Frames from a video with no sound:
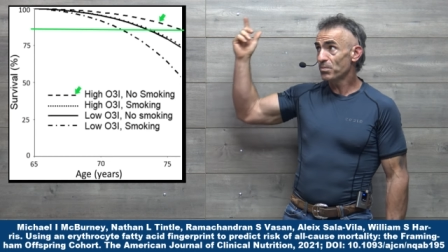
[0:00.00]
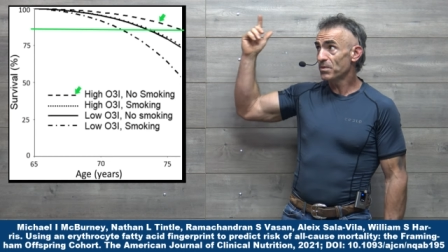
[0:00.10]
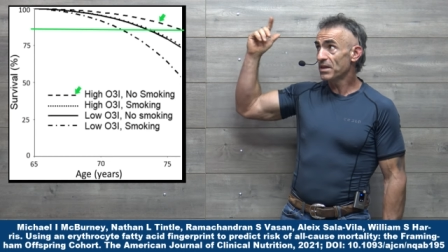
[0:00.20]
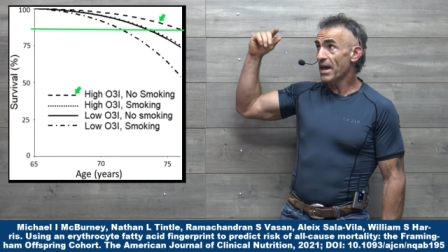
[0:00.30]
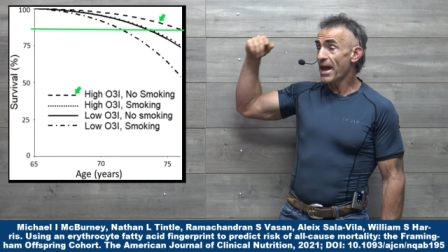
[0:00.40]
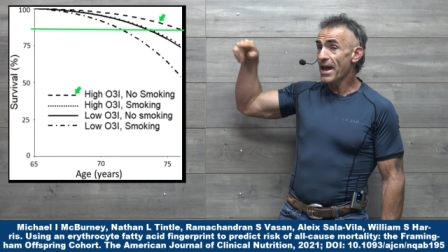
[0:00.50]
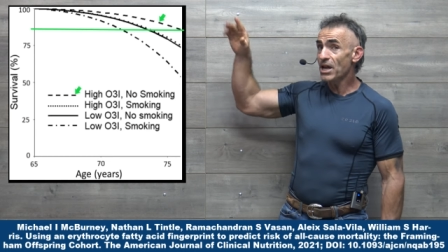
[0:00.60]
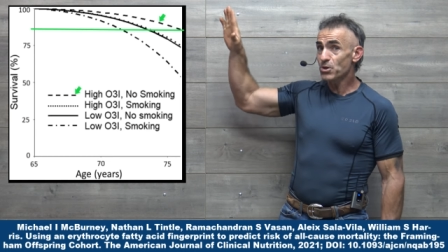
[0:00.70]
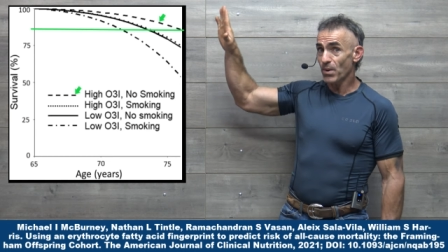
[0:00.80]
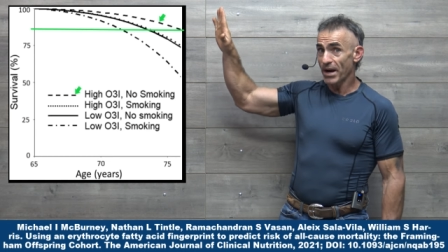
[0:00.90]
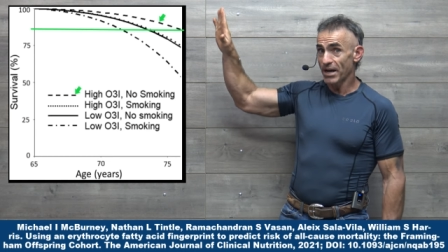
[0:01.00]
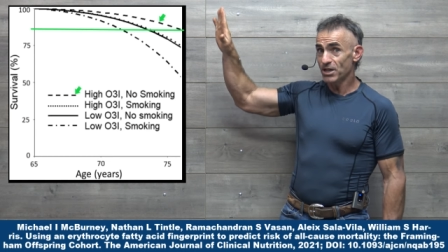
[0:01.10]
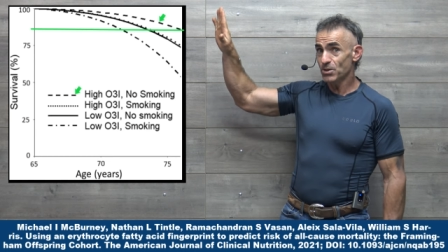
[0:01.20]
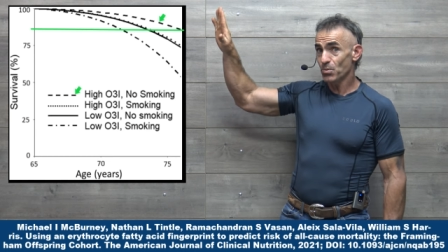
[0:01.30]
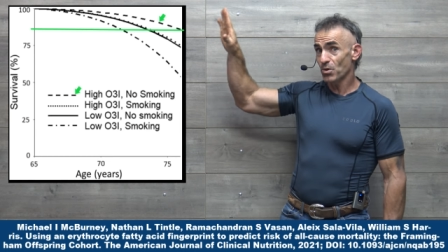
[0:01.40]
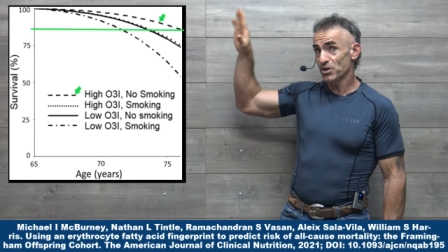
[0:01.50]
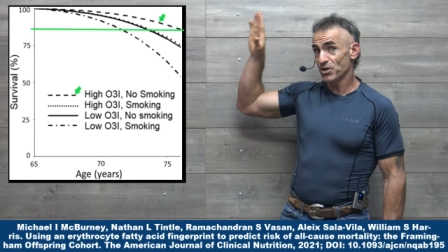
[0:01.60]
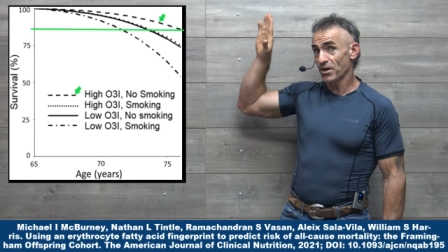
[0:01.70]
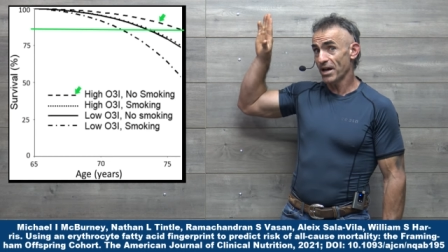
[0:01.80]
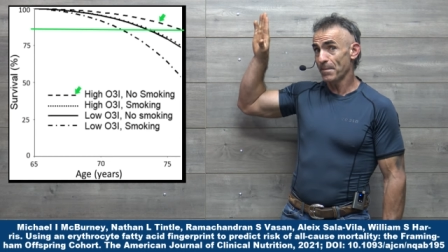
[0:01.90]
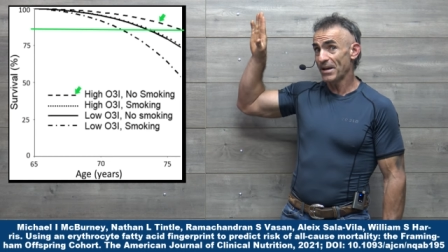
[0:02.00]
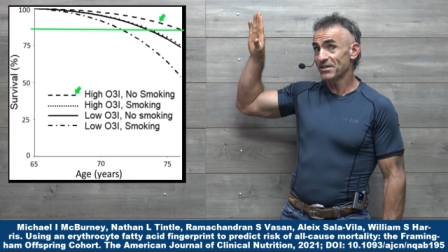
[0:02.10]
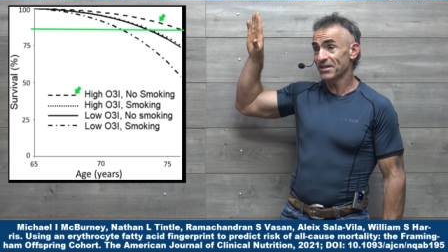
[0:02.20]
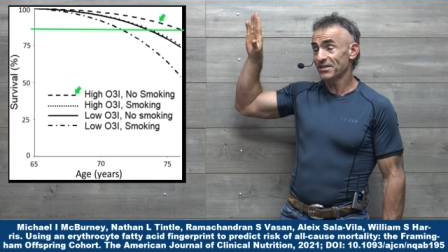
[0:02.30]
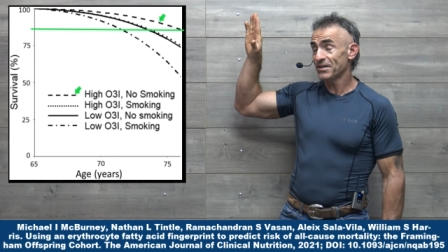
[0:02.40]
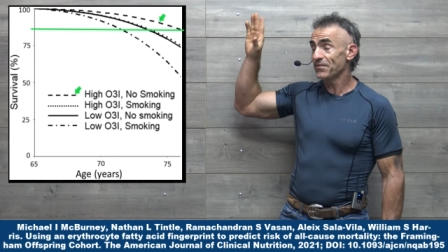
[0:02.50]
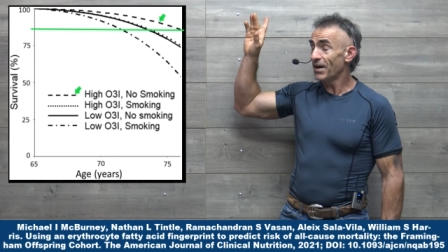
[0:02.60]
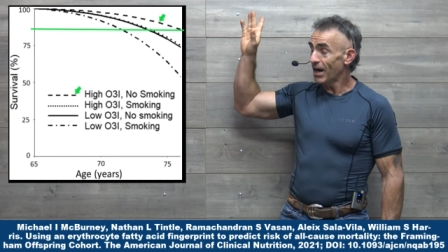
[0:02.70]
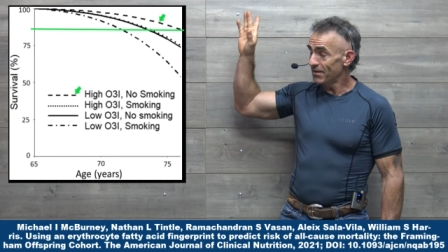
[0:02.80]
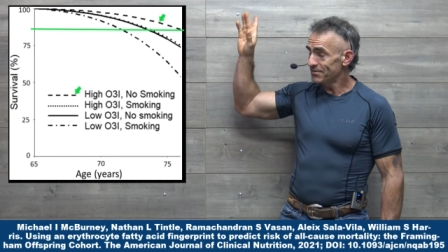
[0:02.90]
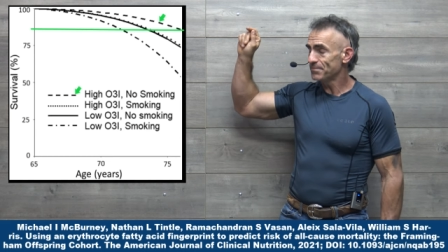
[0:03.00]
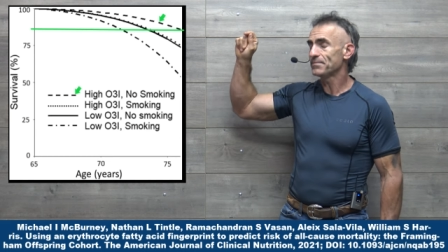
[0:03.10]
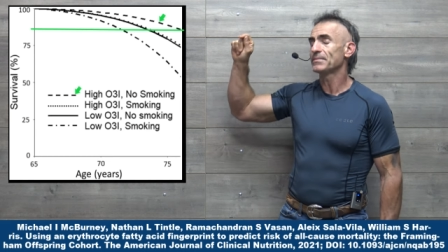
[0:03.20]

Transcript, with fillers: the age range. We're starting at age 65.